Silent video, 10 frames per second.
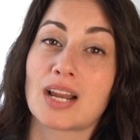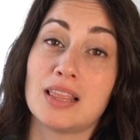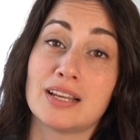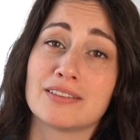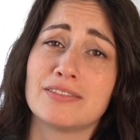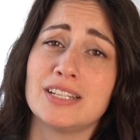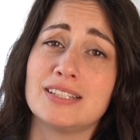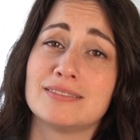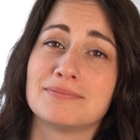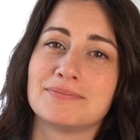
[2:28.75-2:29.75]
I like
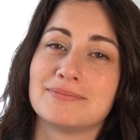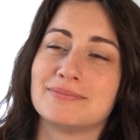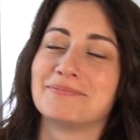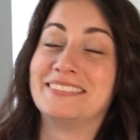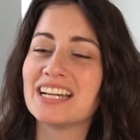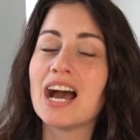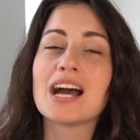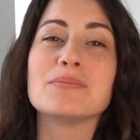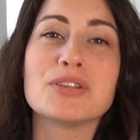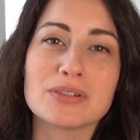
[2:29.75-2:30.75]
feet.
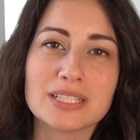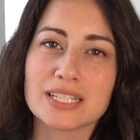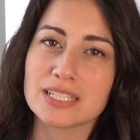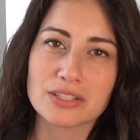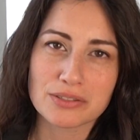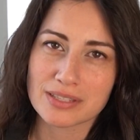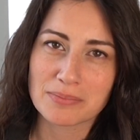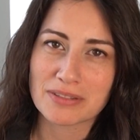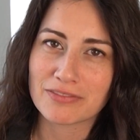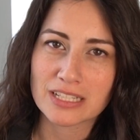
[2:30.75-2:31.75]
I'm totally kidding. Don't
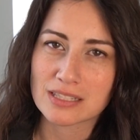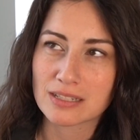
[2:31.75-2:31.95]
send me feet